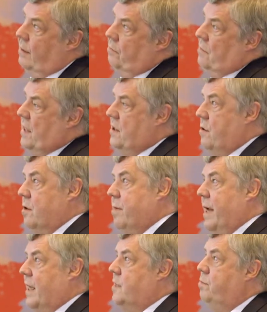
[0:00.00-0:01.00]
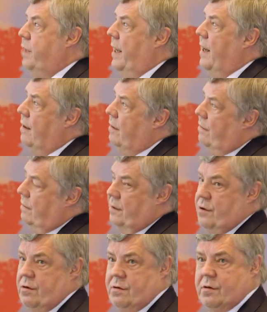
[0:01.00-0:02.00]
this could be explained
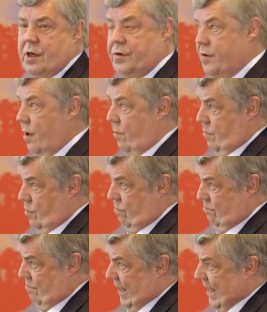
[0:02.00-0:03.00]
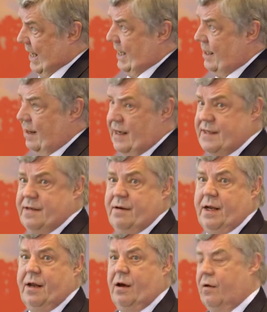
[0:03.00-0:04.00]
due to the thermomechanical
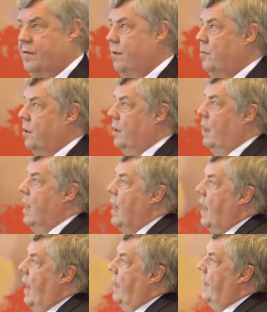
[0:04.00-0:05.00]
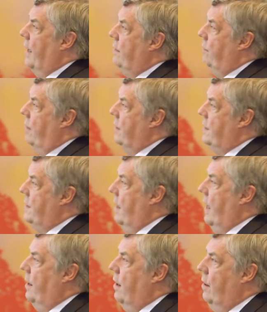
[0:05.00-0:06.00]
history of the model, and that
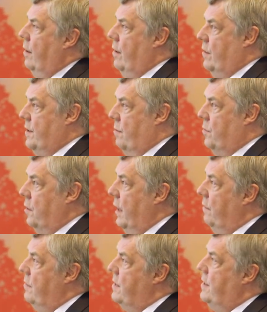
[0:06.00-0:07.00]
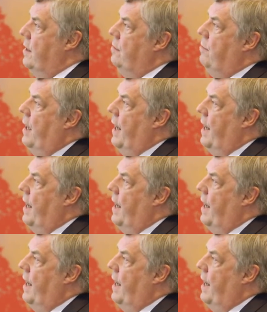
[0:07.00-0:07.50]
was, and some modeling was done by